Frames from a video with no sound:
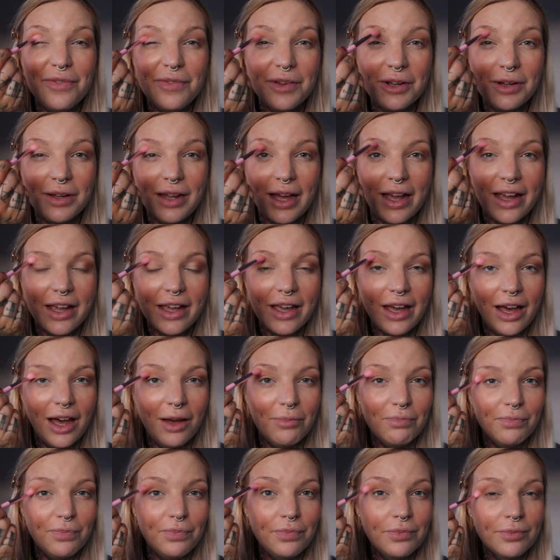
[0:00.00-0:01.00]
feel like
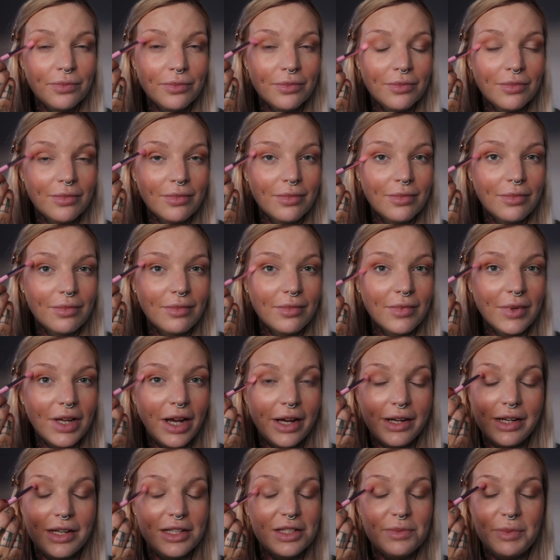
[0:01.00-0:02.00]

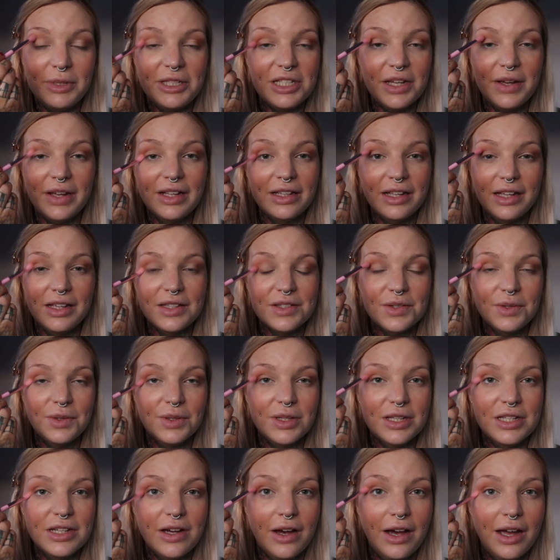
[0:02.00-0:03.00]
I need to be doing things all
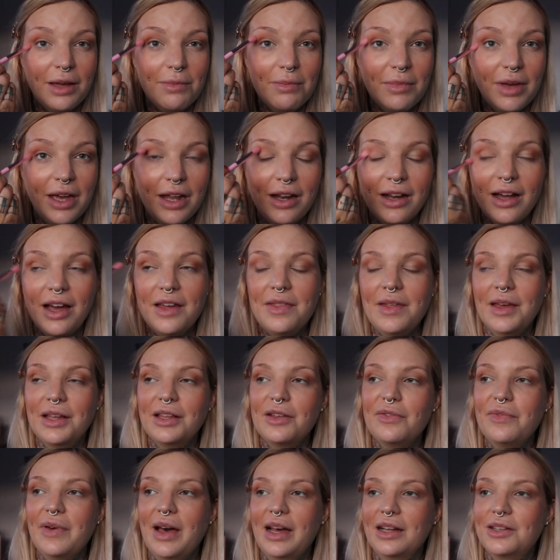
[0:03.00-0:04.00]
the time, and I think
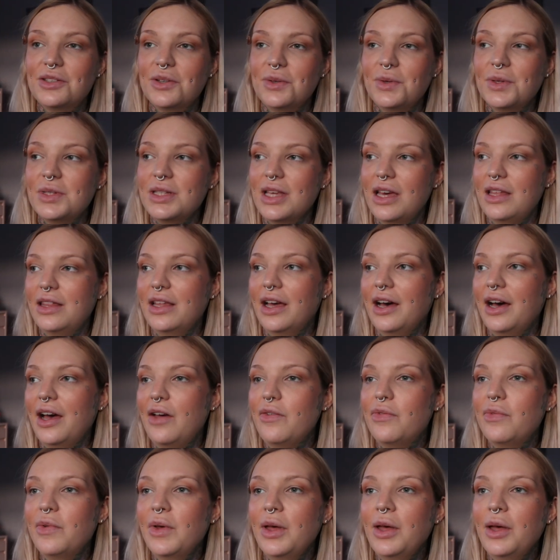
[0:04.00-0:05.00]
the fact also that
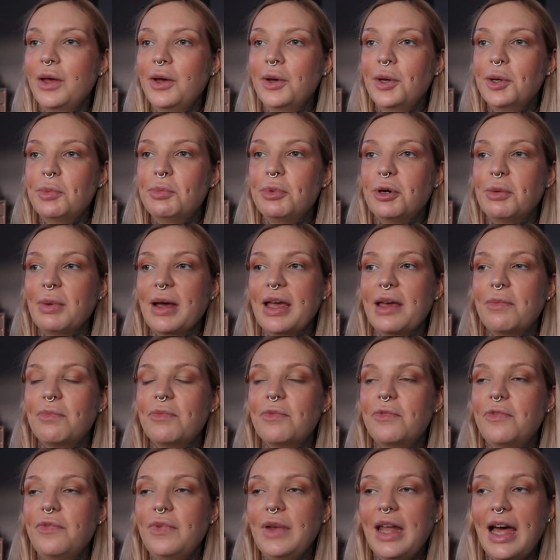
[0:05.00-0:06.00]
I've bought my
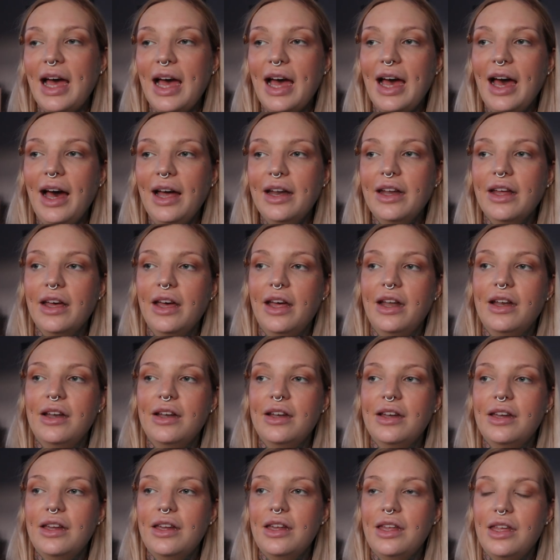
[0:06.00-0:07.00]
flat,
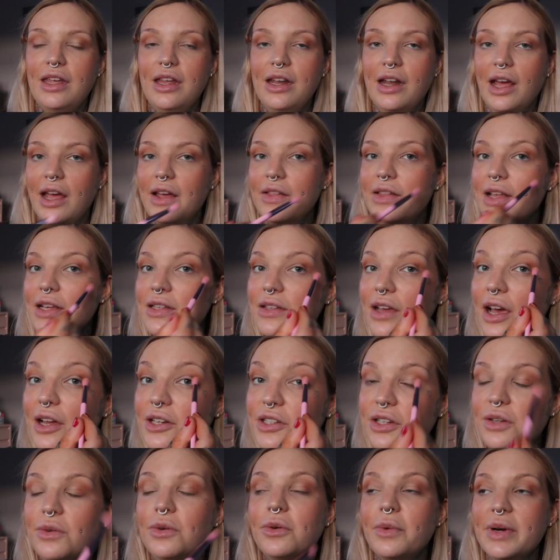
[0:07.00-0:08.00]
and you know, that I
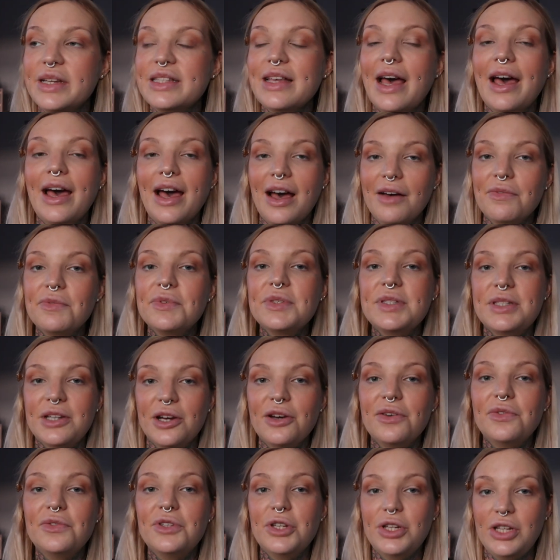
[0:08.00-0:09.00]
do always have
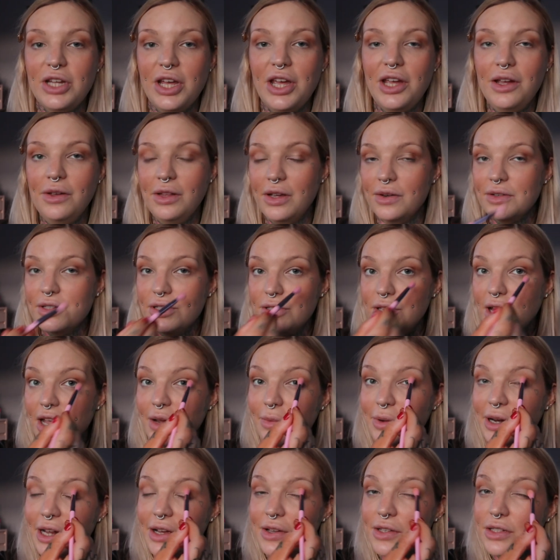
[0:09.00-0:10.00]
stuff to do. There is no
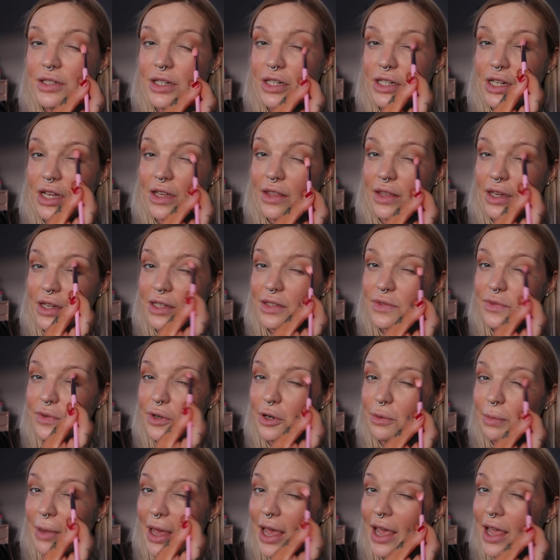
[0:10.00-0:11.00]
one else to do things
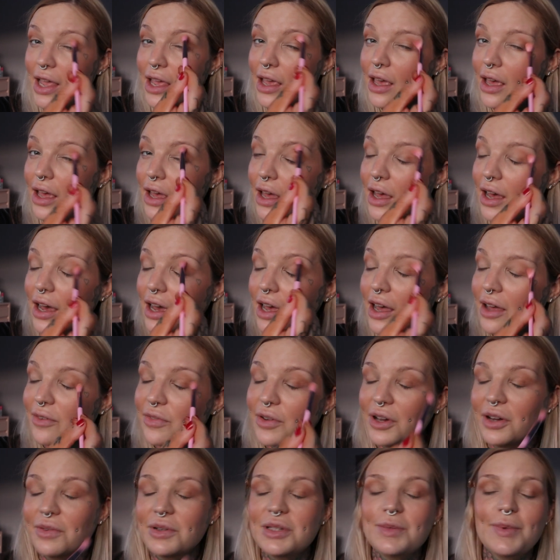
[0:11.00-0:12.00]
for me. I've
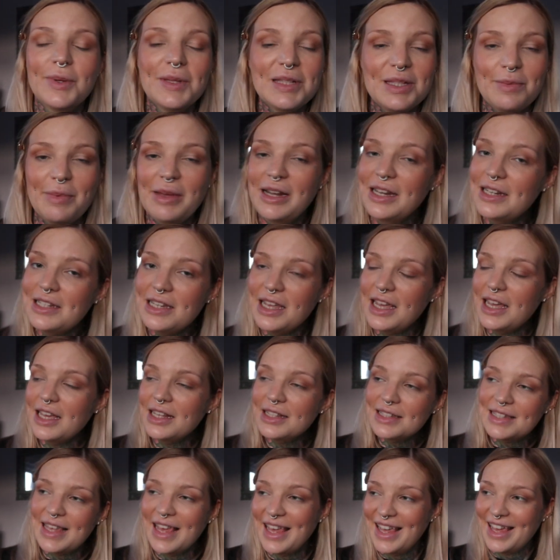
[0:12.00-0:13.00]
got
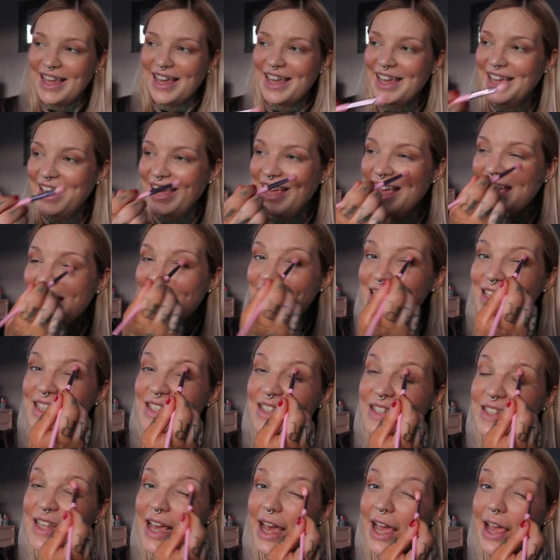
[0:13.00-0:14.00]
responsibilities.
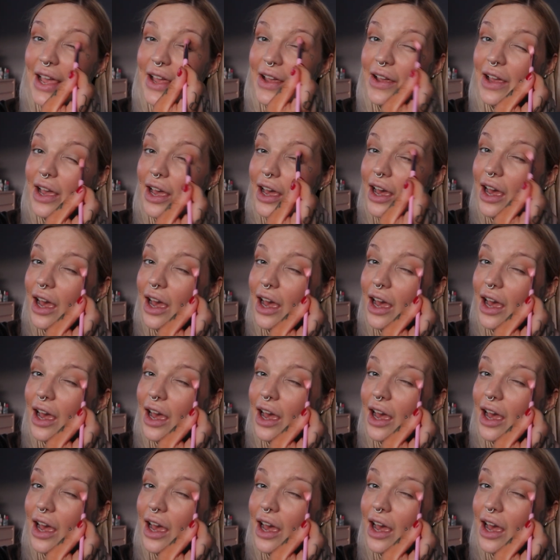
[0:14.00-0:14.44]
So